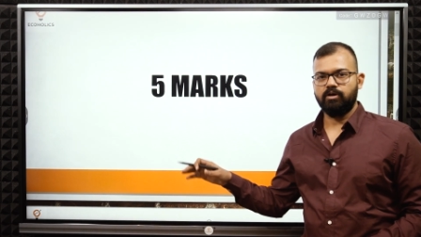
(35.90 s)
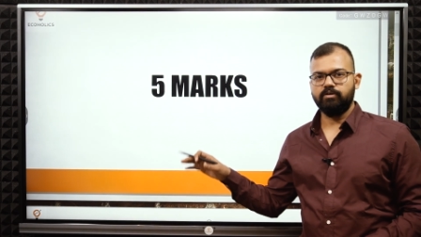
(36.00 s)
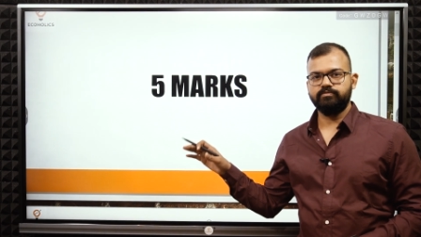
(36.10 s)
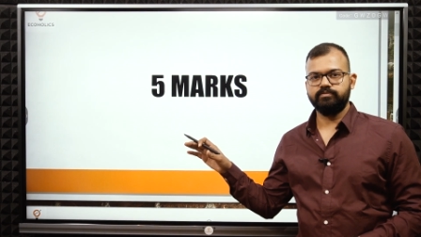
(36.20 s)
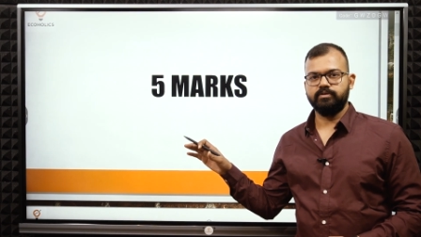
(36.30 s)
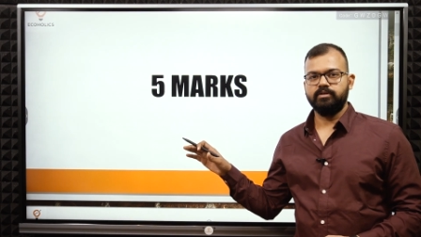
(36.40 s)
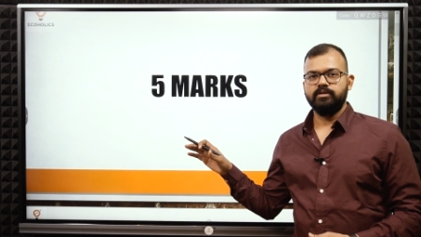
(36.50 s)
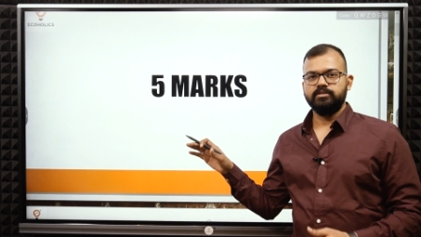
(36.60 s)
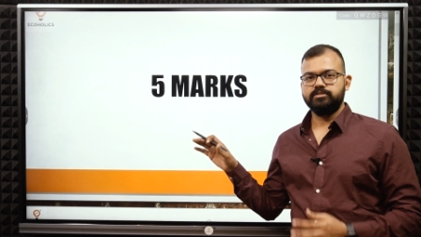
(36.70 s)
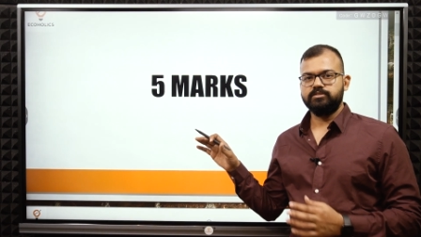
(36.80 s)
of
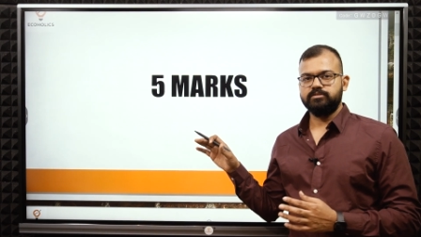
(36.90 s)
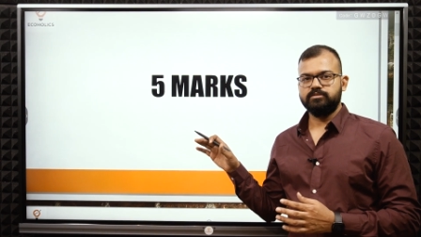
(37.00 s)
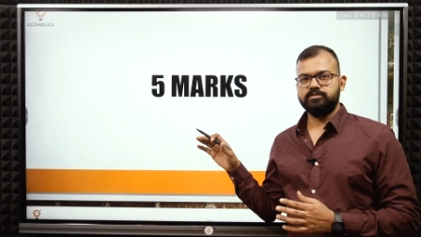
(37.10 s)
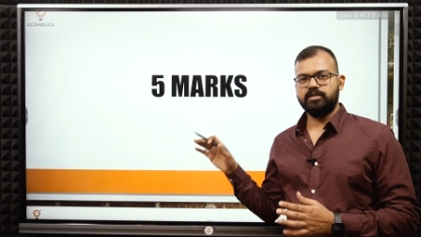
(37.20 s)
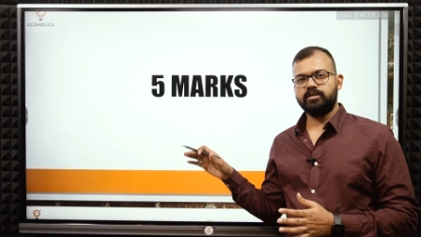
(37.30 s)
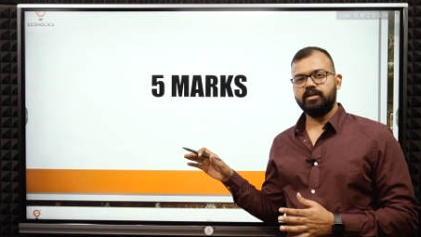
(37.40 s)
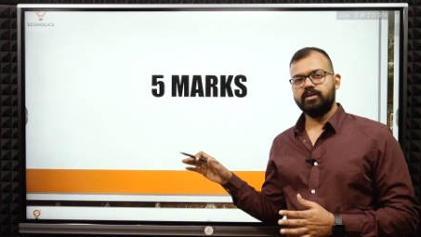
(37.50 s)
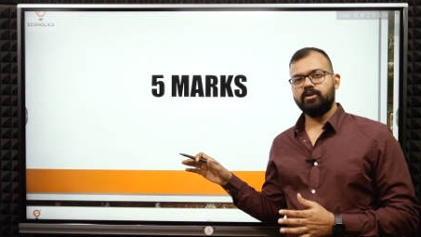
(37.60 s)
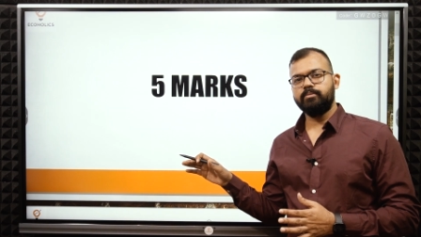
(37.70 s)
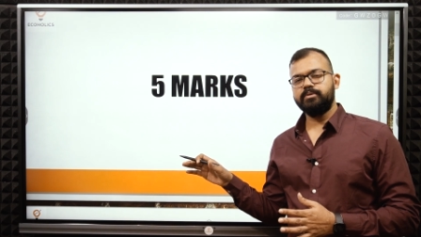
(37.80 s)
general
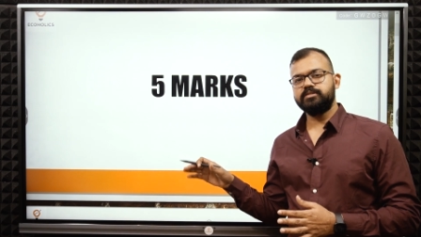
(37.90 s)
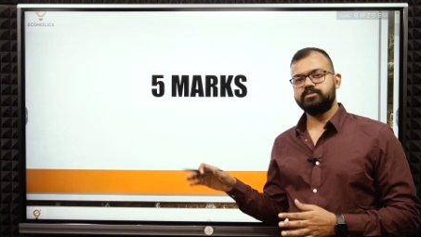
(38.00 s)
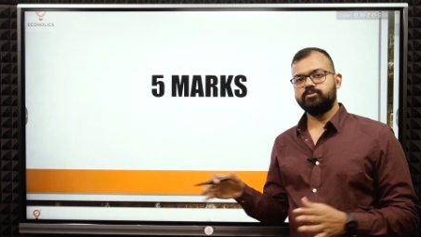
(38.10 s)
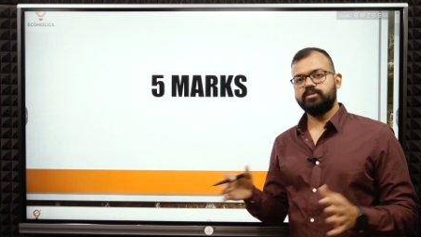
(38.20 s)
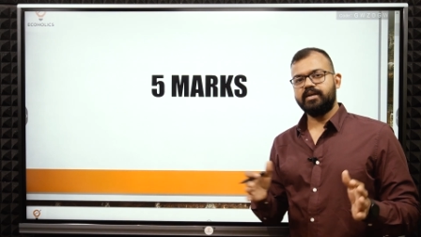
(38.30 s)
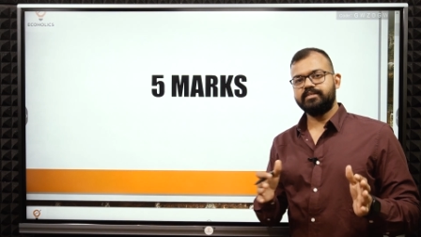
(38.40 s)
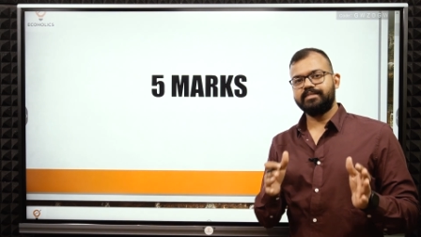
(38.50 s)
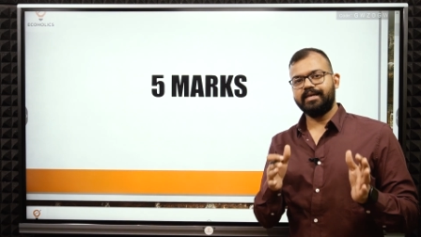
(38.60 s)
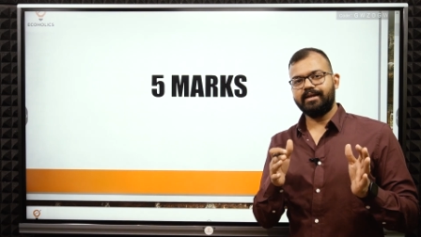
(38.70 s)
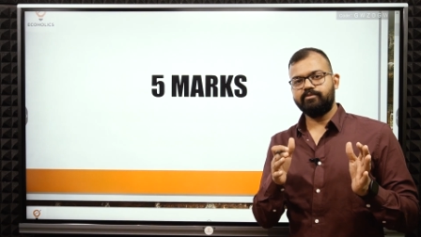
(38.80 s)
economics. So that is,
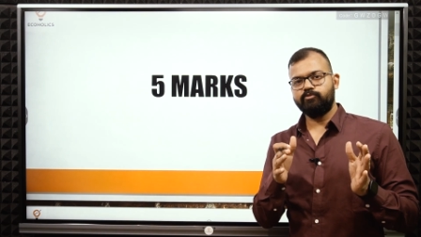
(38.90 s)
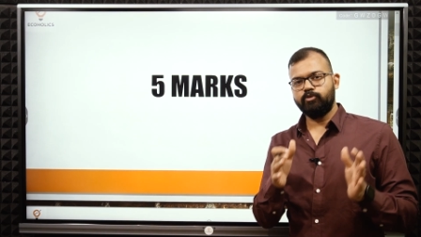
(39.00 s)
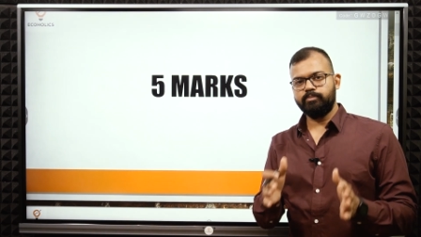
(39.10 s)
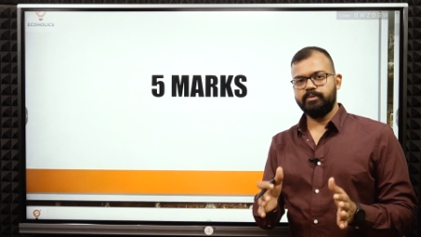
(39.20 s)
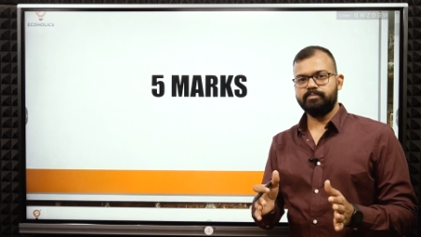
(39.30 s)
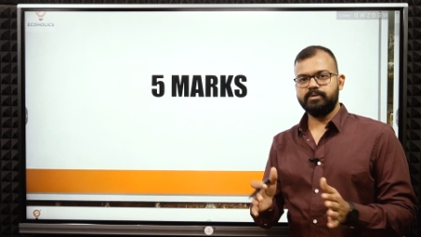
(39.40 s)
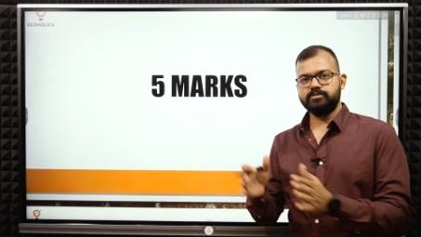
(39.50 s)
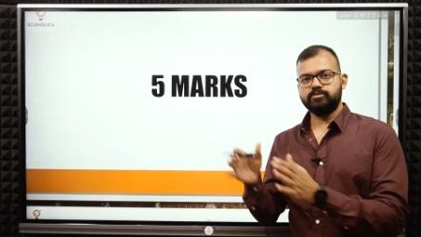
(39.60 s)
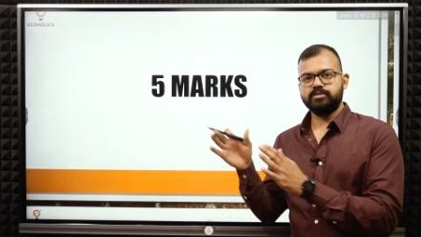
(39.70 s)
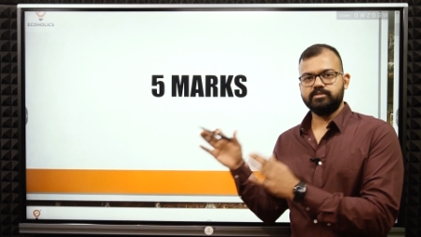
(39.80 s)
there are four papers.
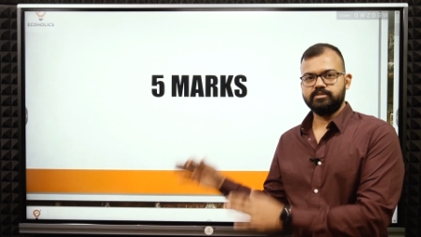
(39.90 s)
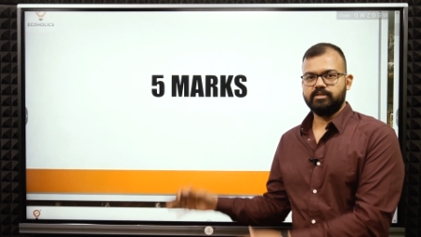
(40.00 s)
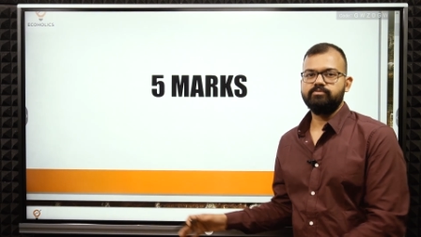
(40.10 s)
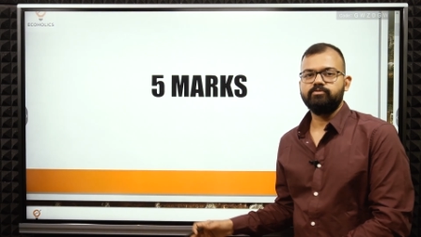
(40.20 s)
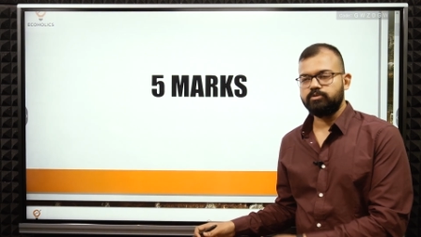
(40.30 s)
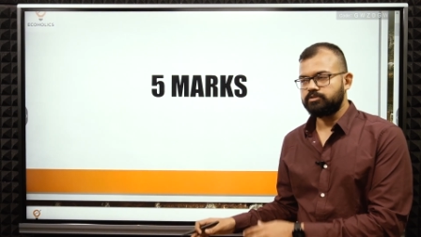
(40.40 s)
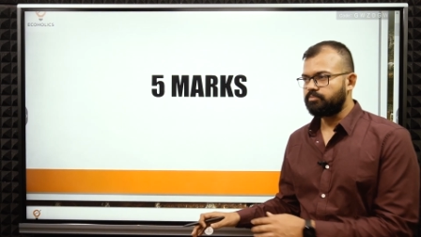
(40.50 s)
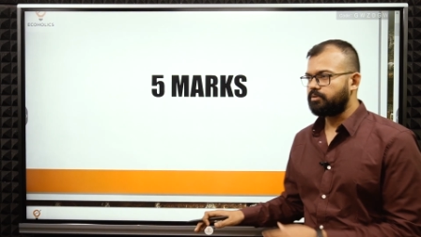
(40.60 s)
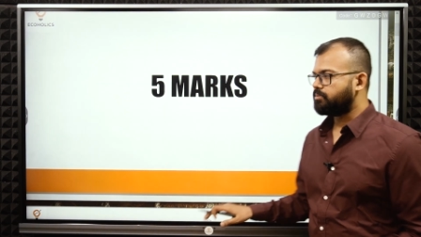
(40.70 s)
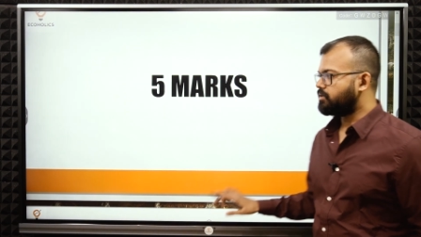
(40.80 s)
So this is the fourth
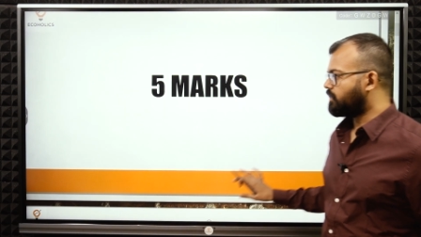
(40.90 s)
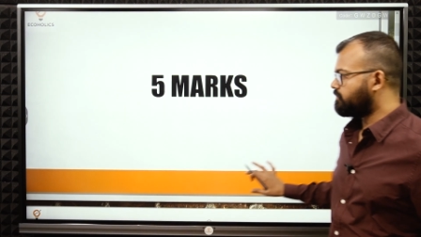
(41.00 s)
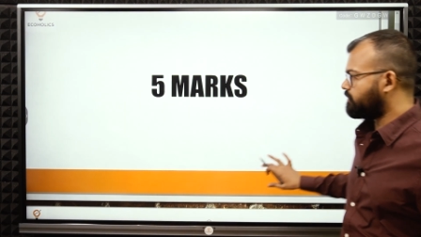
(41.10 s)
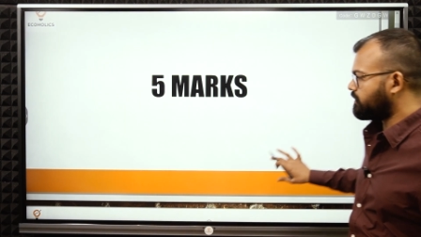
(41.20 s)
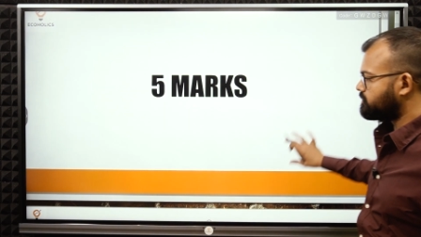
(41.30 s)
paper that we are